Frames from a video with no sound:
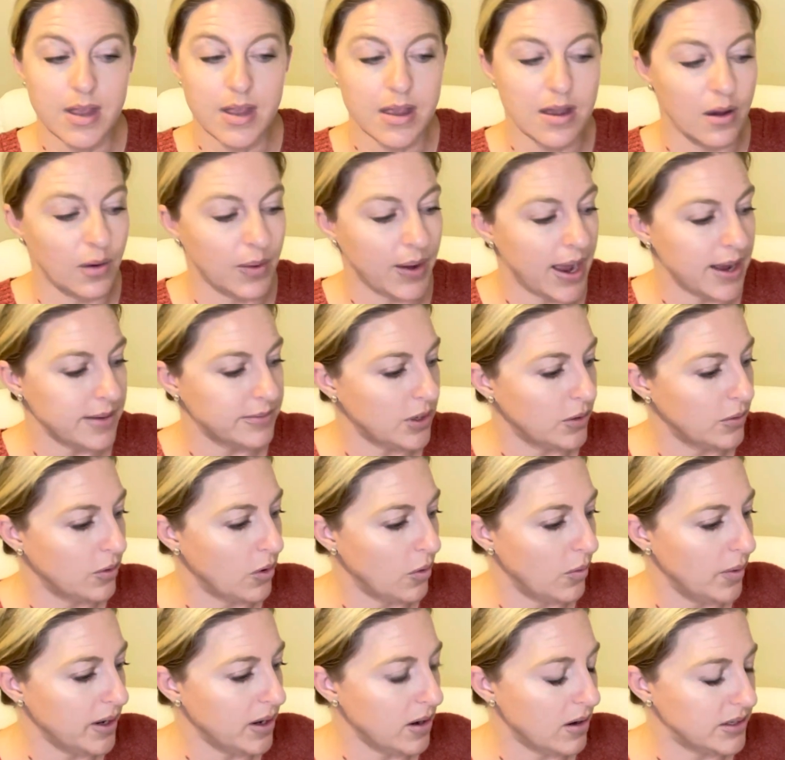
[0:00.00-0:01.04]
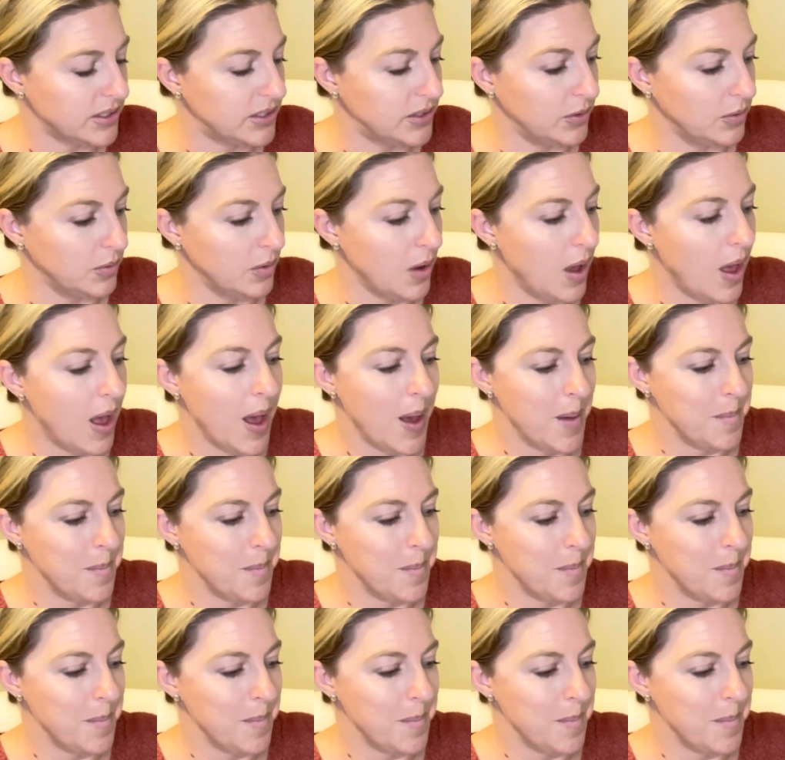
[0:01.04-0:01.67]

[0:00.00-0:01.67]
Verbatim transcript: Okay, so going on to